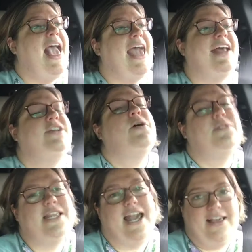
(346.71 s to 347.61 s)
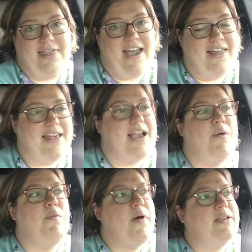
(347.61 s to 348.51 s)
And I don't like that. Like, I
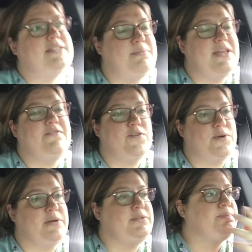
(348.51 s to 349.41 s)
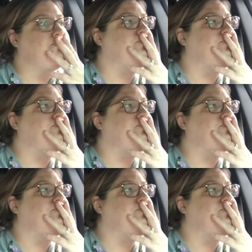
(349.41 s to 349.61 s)
want to be informed.